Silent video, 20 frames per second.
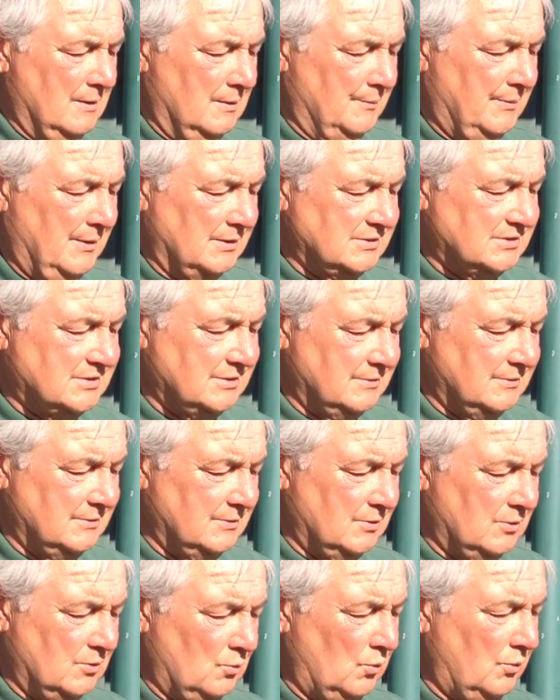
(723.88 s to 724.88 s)
But
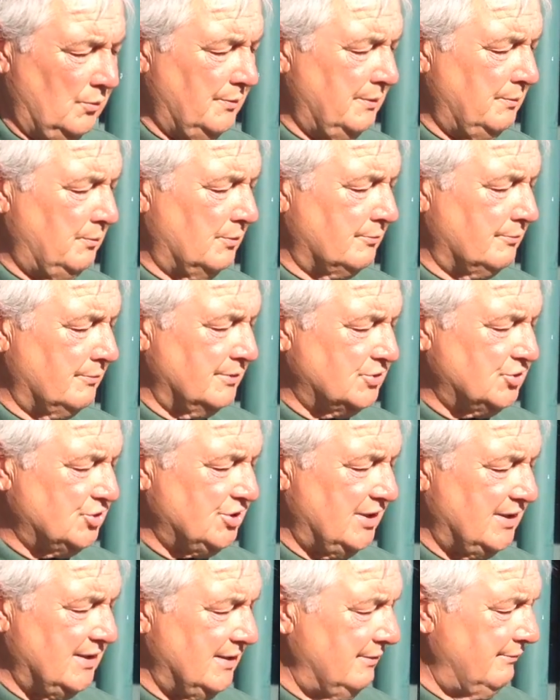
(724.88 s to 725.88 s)
what we want to
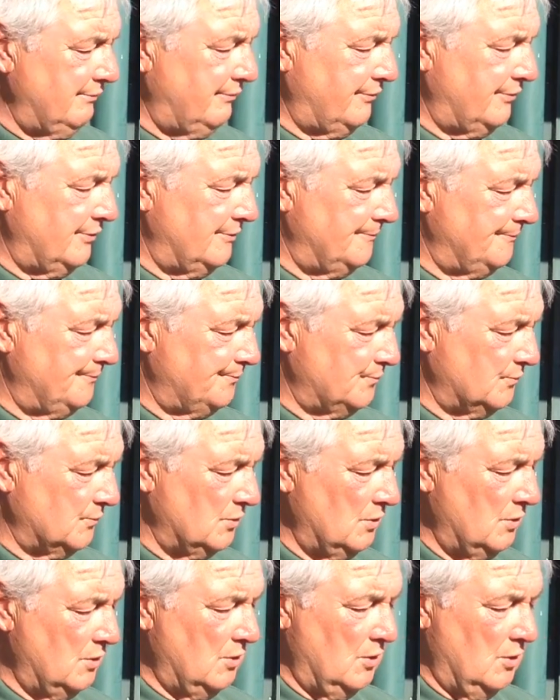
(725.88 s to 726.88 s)
achieve
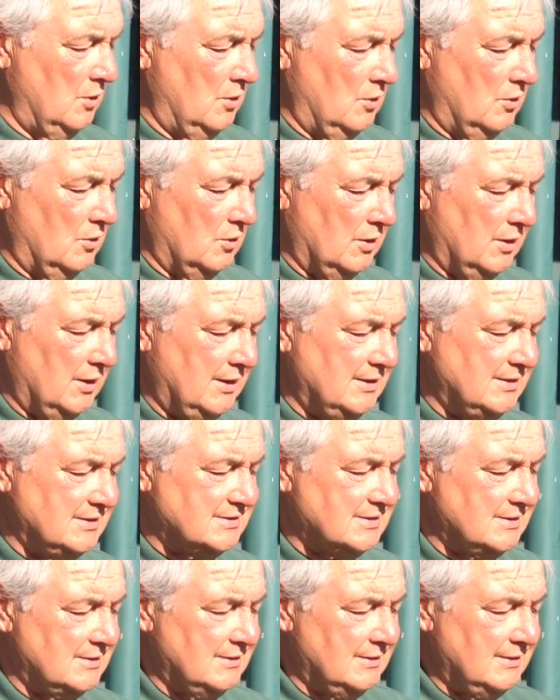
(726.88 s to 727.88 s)

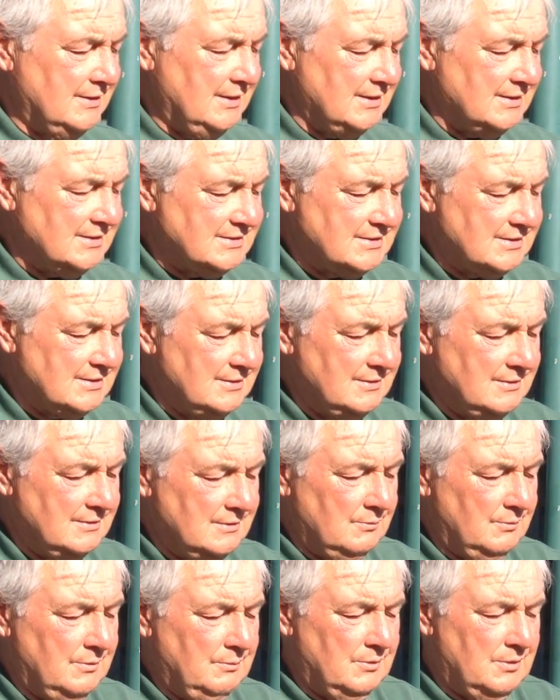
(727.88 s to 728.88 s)
is this.
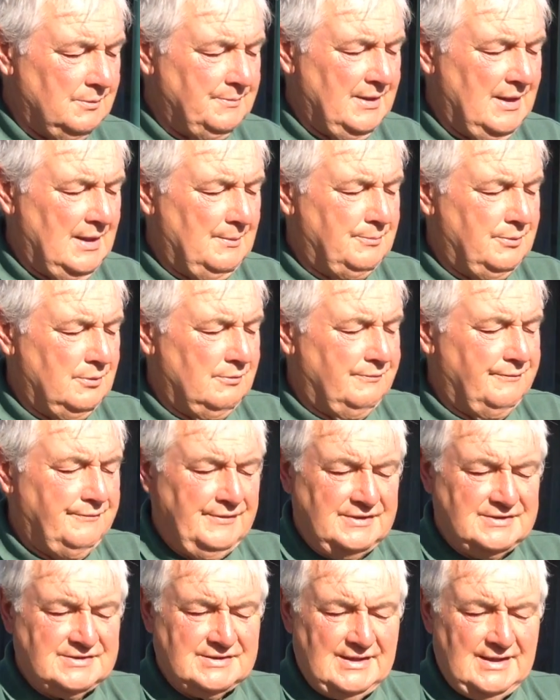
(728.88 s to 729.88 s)
We want to be able to put a
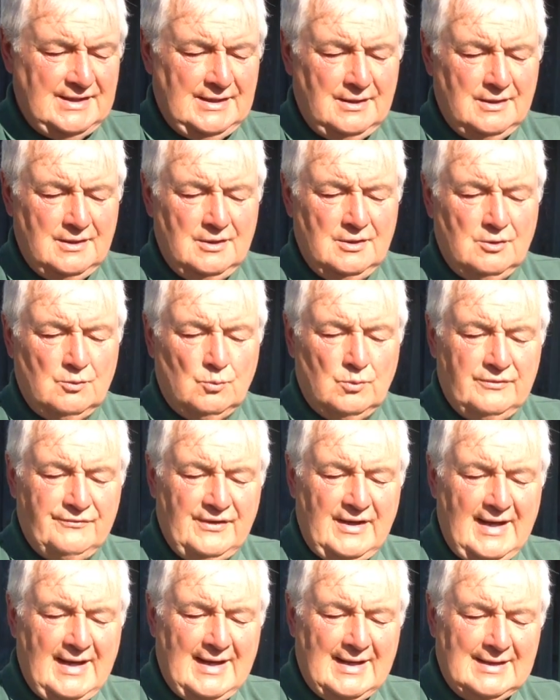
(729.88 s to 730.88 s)
fist there
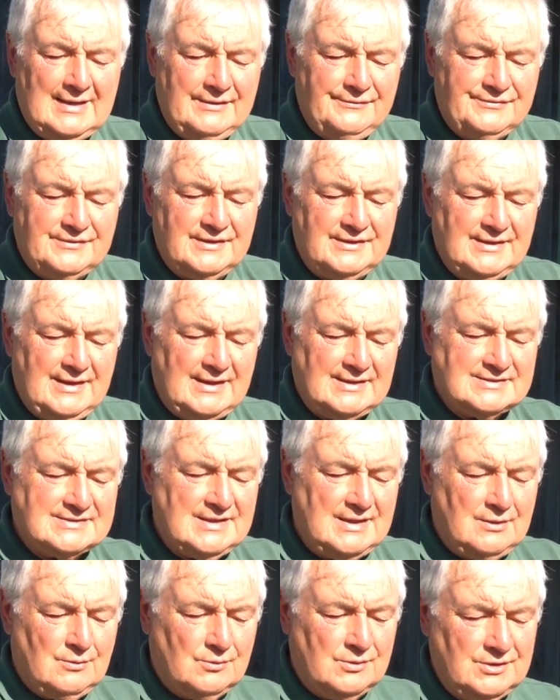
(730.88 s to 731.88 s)
without lifting that
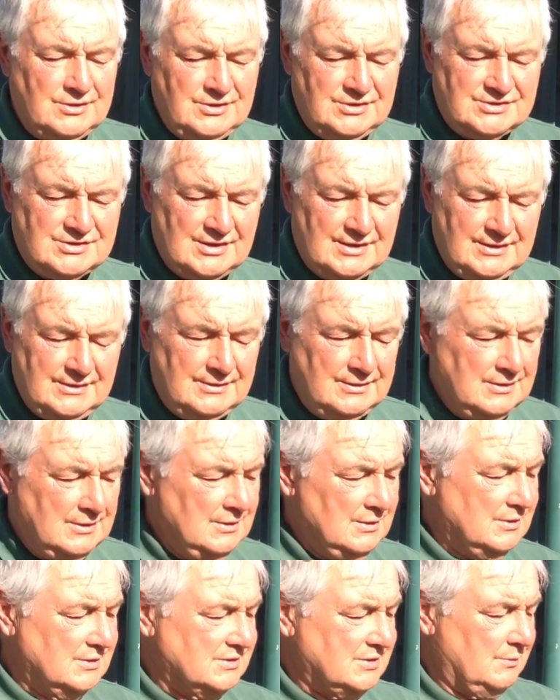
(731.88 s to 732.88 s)
towel. Can you see?
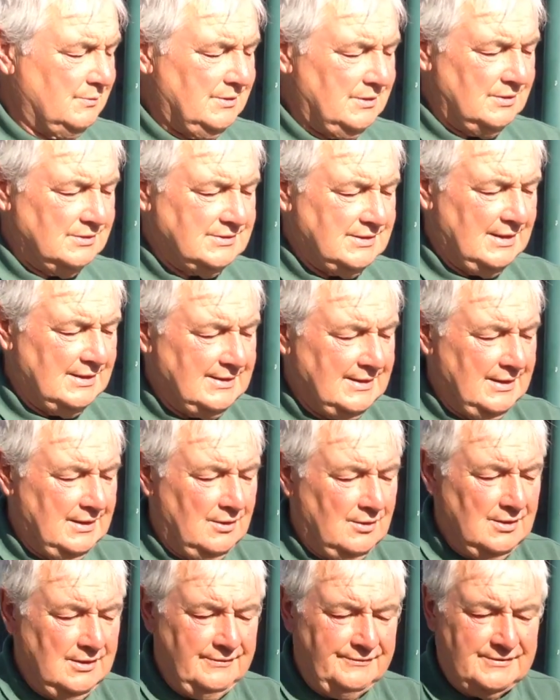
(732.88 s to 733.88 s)
So when I've done that,
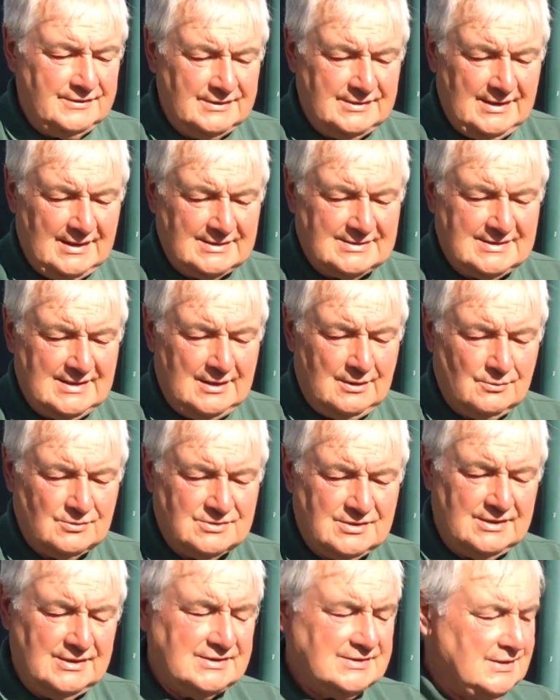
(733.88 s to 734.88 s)
I lifted that towel.
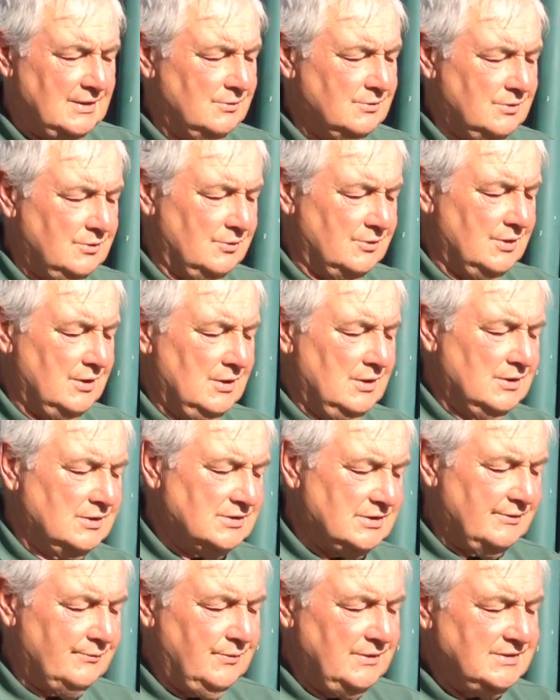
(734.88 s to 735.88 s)
So that's no good.
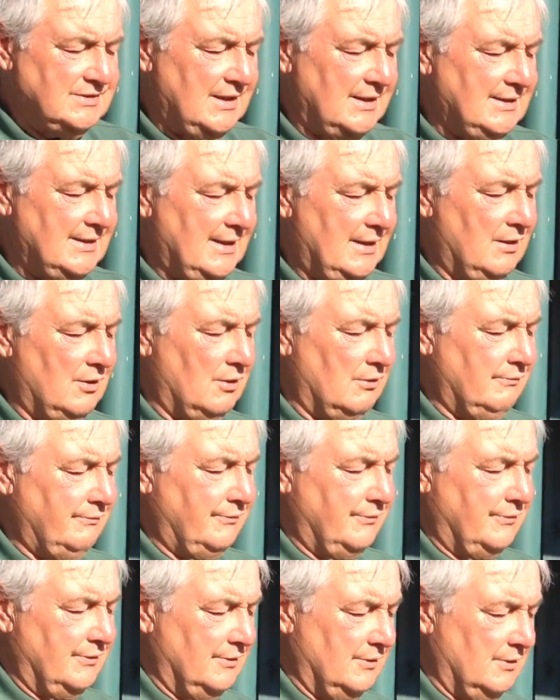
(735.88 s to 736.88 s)
So if we take that
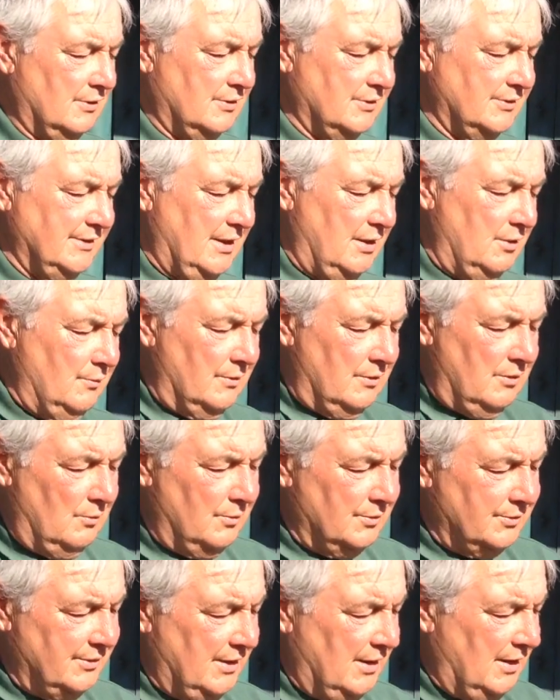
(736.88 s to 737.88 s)
off, I can know where I
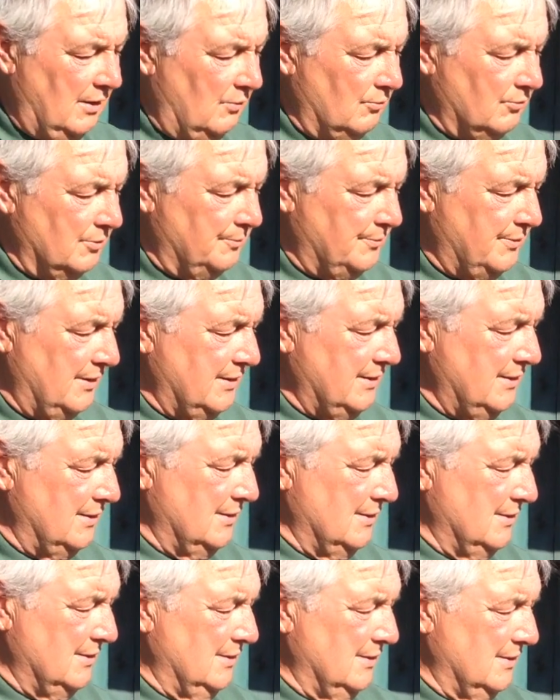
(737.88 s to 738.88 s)
want the hole to be.
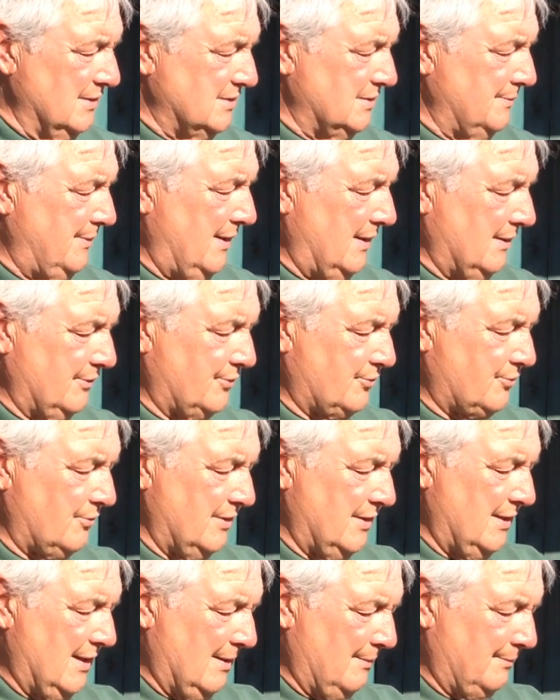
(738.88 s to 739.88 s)
It's about
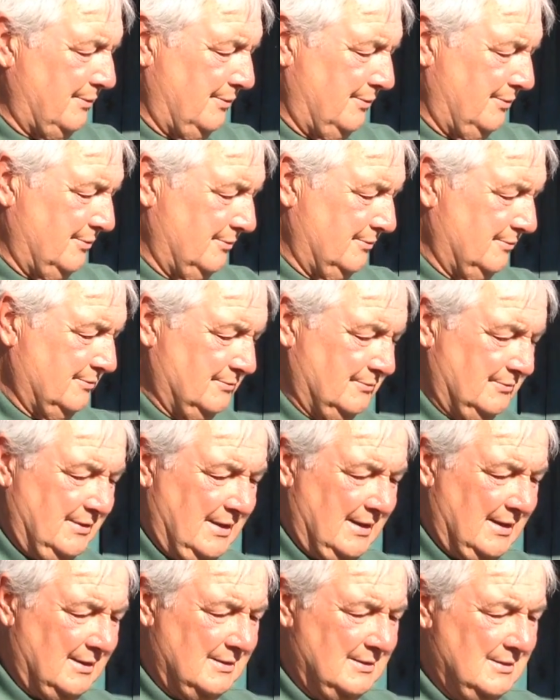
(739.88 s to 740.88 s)
3 up
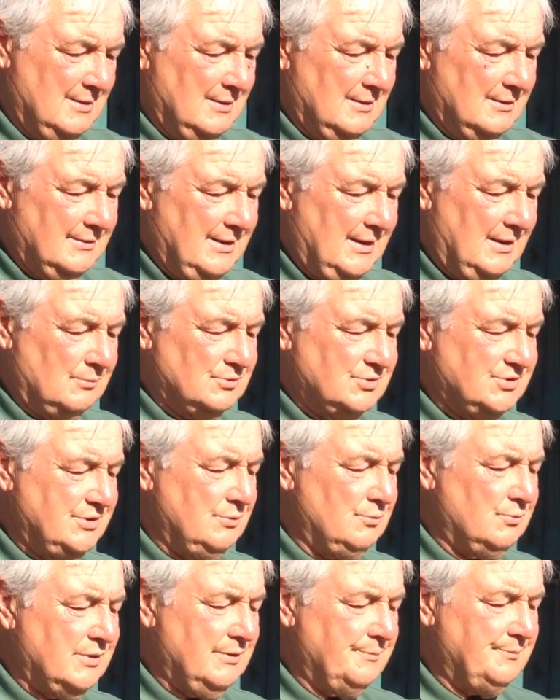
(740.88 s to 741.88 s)
there. That will
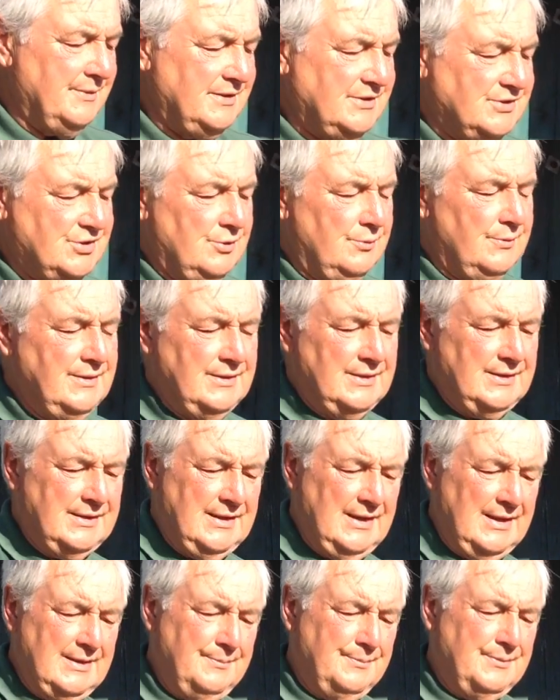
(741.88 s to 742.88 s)
still give me 2 in the
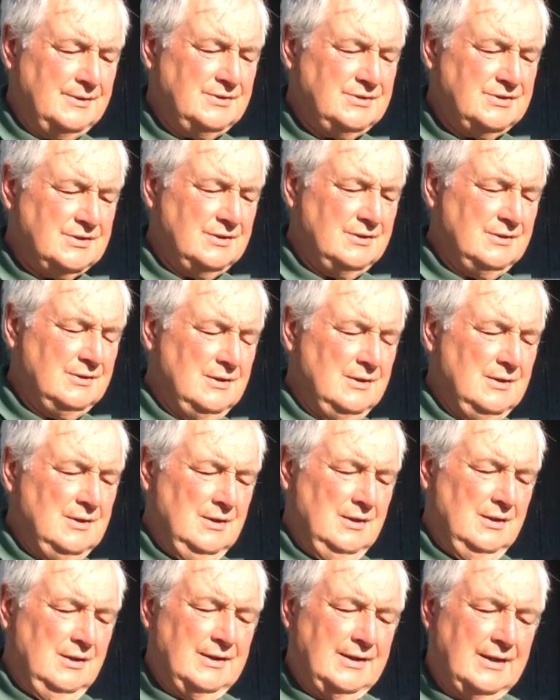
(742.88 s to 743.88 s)
keepers,
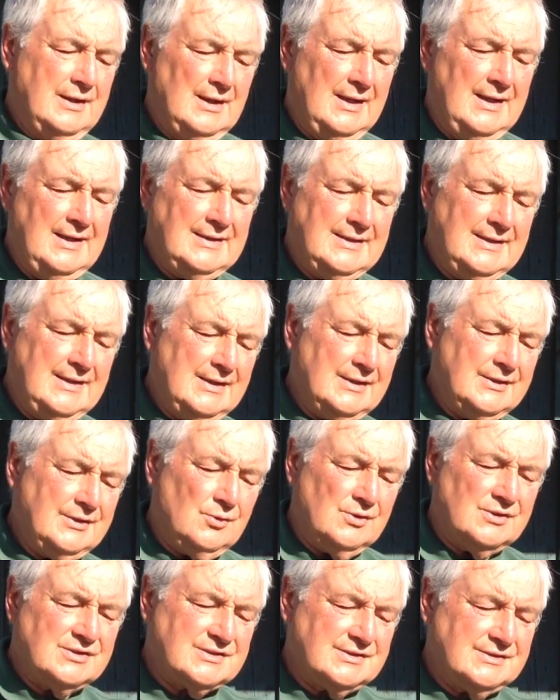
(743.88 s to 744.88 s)
and it'll end here
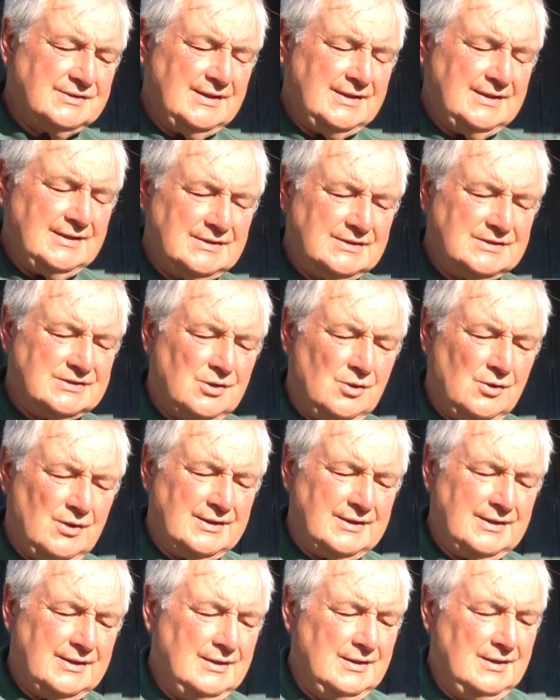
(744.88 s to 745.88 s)
nice and neat and
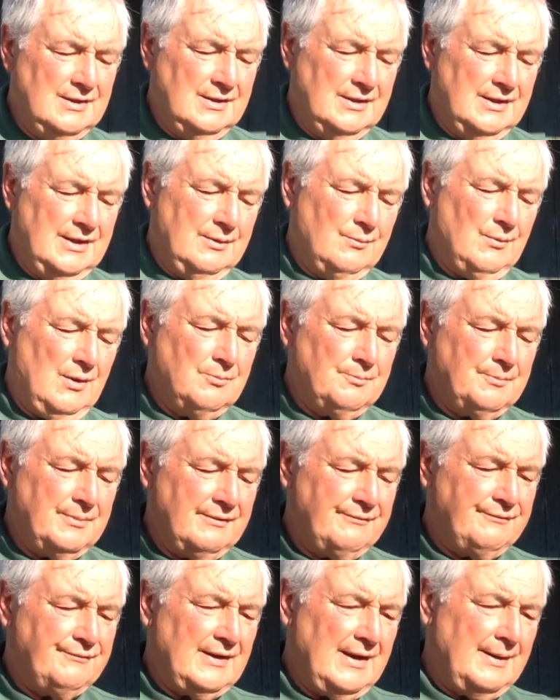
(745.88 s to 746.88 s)
tidy. It won't be
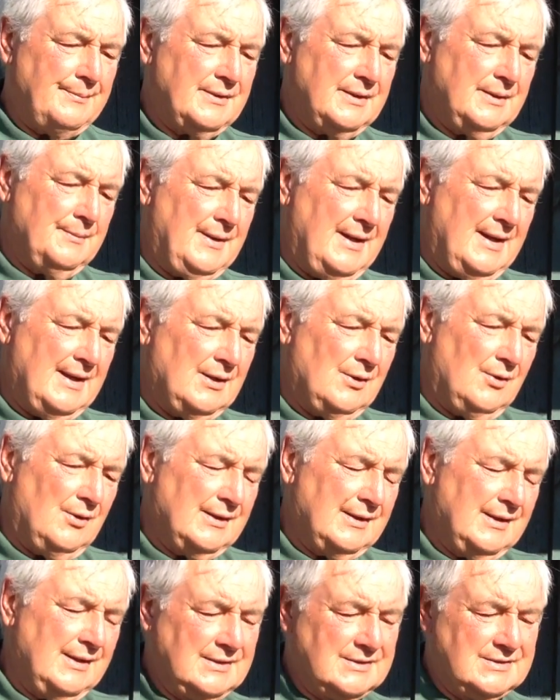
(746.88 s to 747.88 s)
flapping about
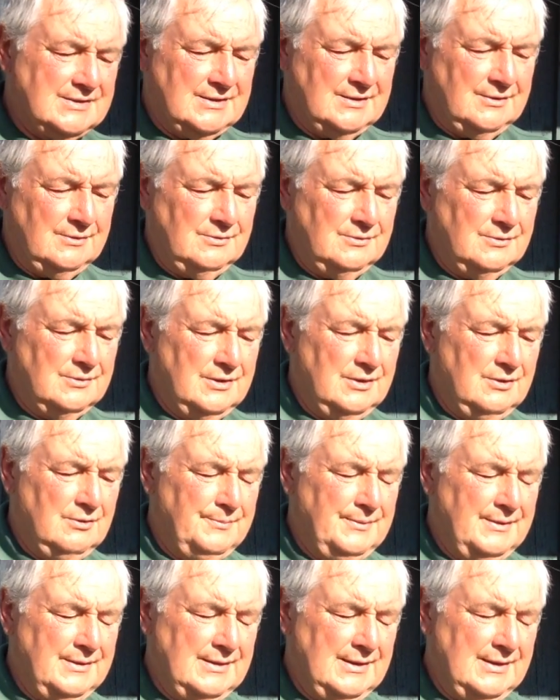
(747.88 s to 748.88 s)
like this, you know. It'll
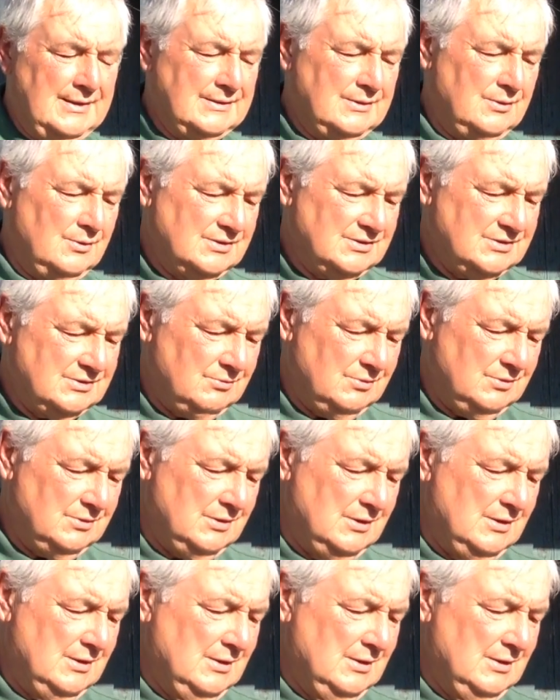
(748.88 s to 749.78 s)
be there nice, right?